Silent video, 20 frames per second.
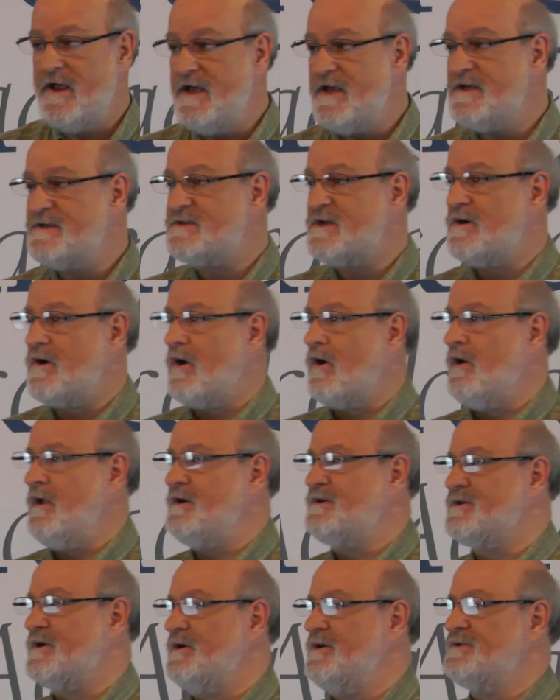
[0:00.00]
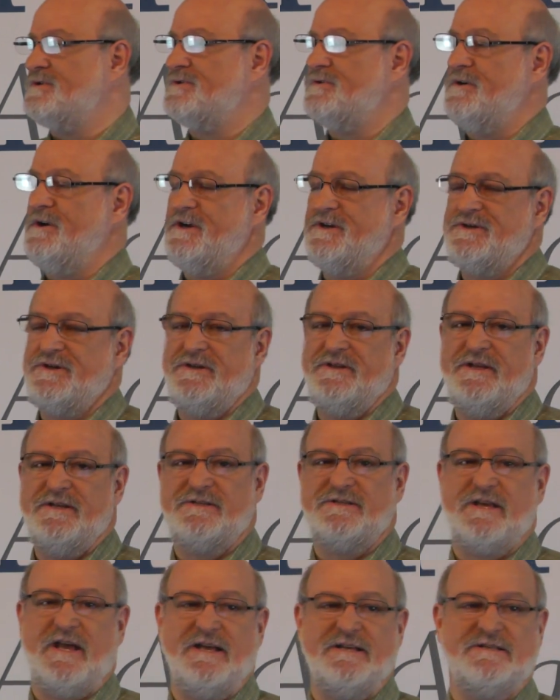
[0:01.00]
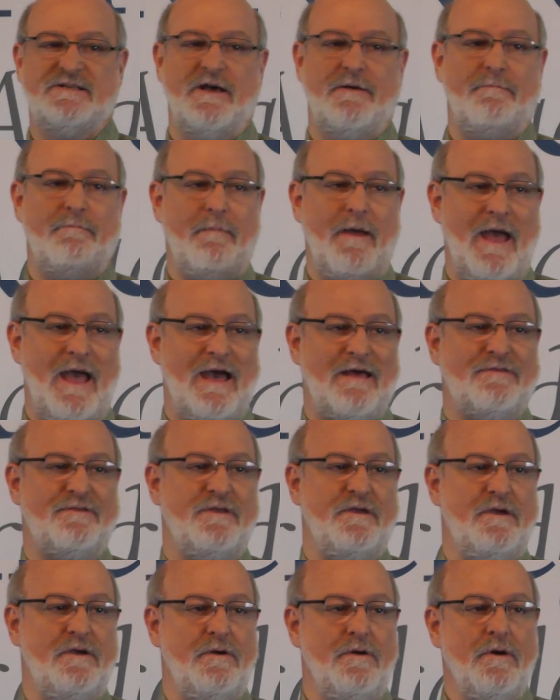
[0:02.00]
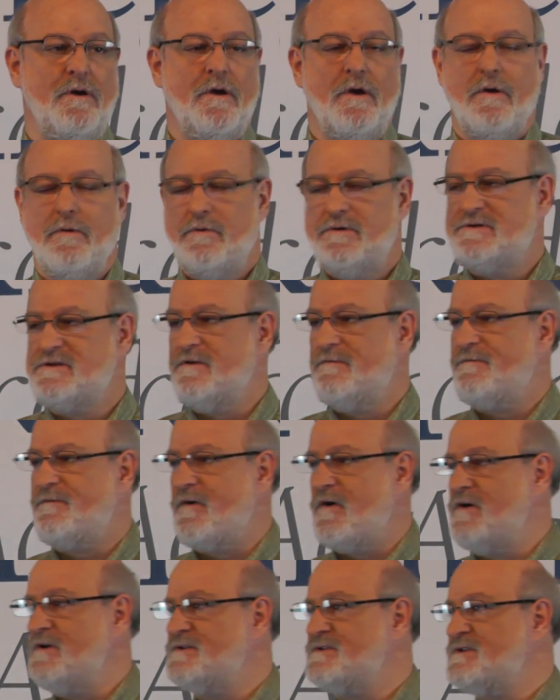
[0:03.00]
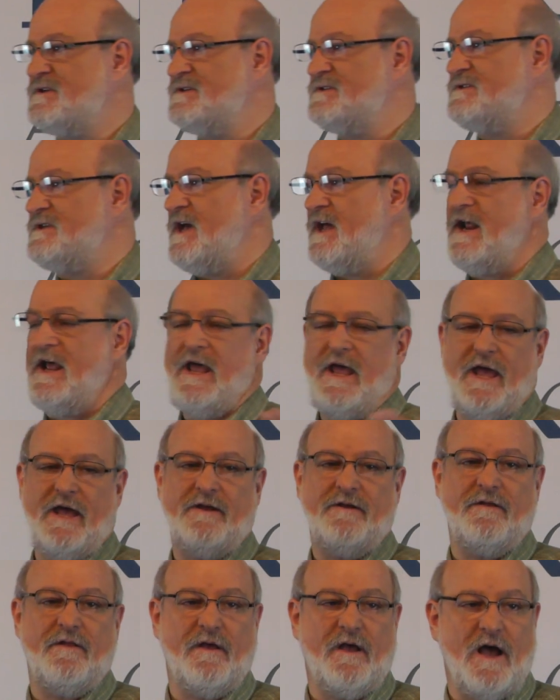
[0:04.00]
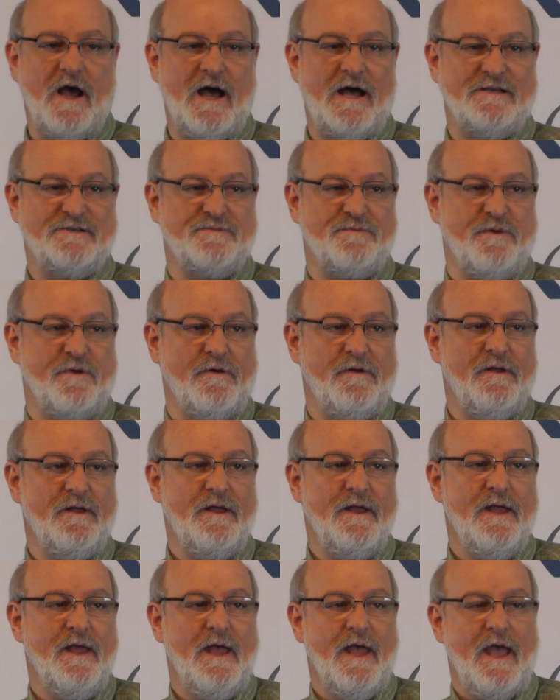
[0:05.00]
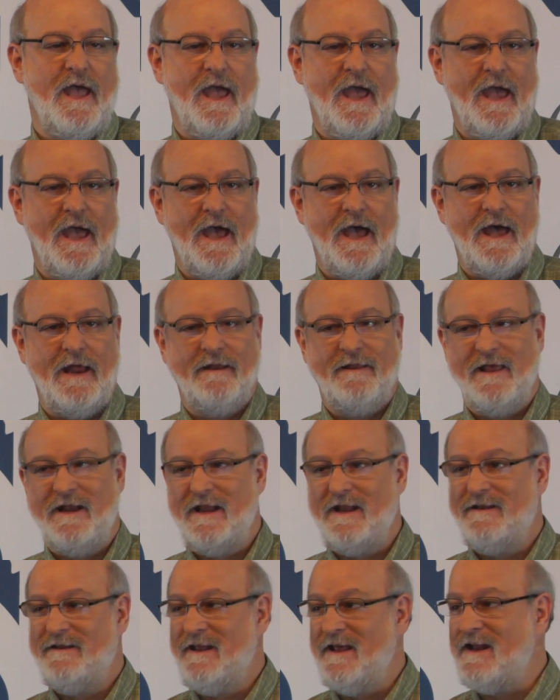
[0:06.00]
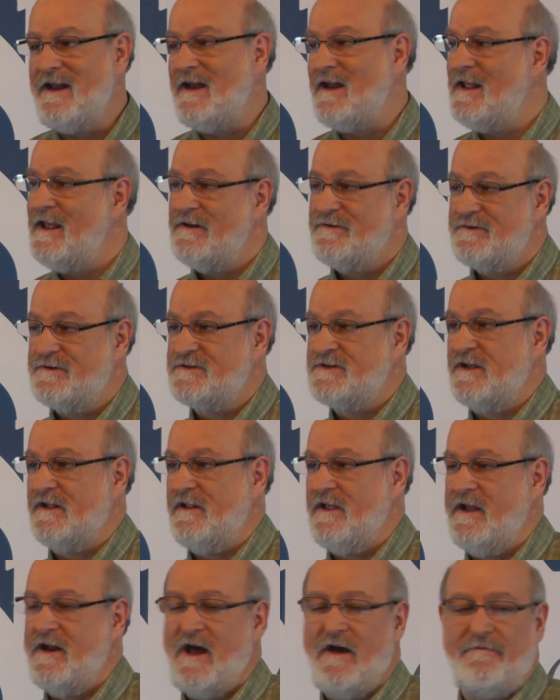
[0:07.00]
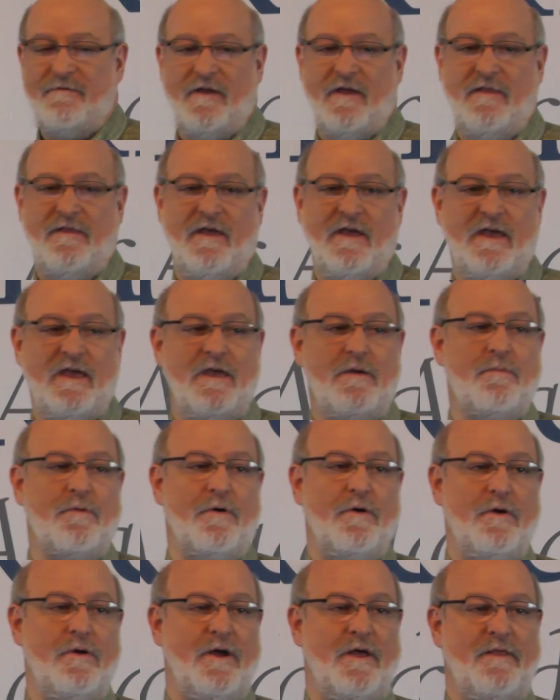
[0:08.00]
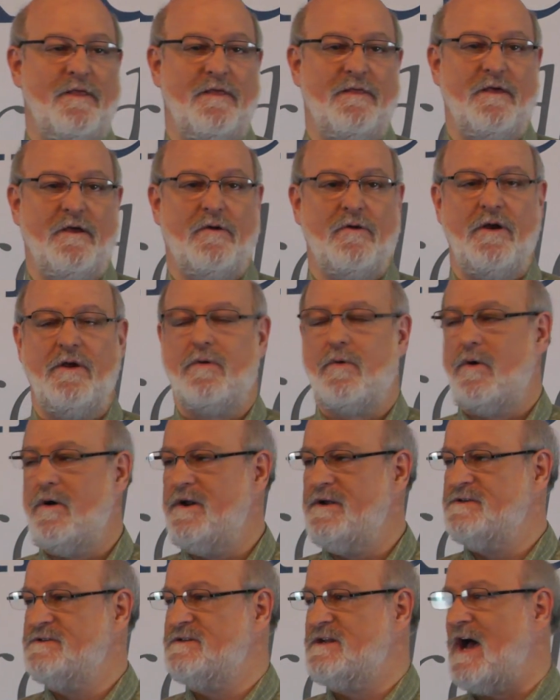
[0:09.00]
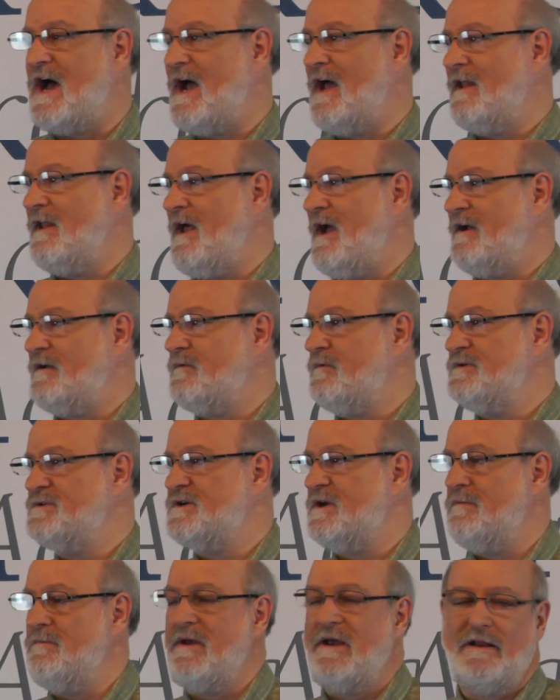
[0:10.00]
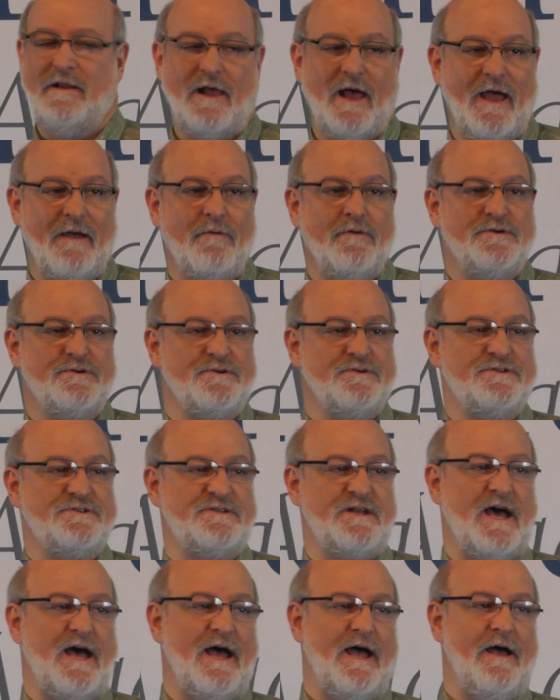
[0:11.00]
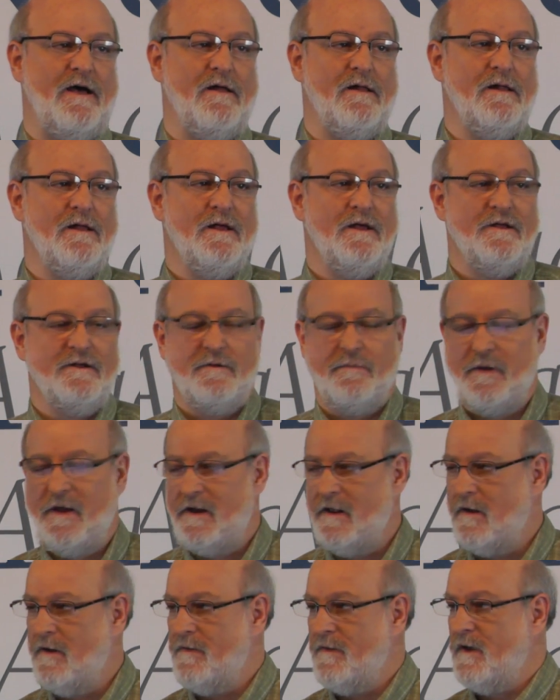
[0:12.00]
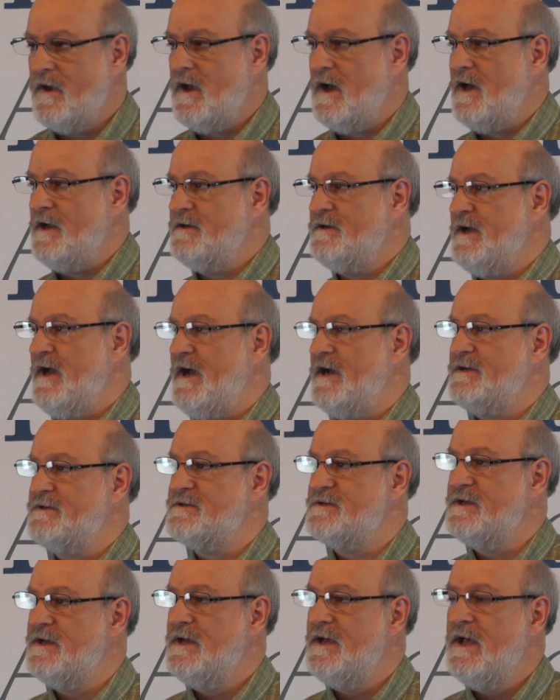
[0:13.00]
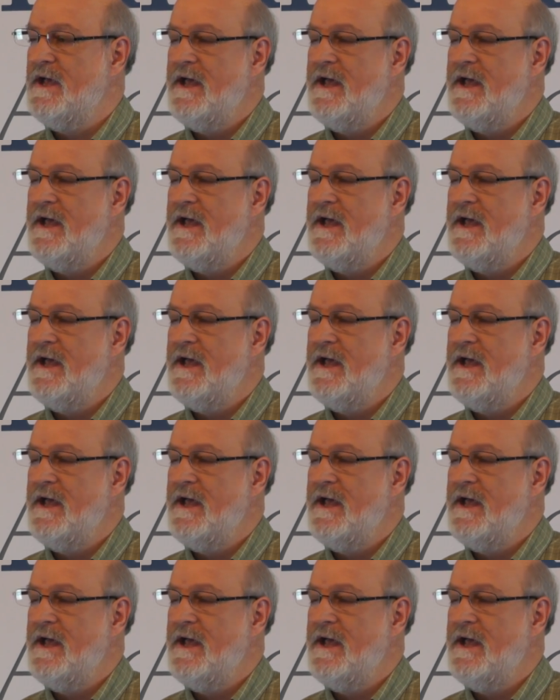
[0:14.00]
is an early church tradition that says that Matthew was the first to set a hand to the Gospel, and that he did it, interestingly enough, in the Hebrew, and then the Greek word is dialect, which can mean language or style, depending on the context.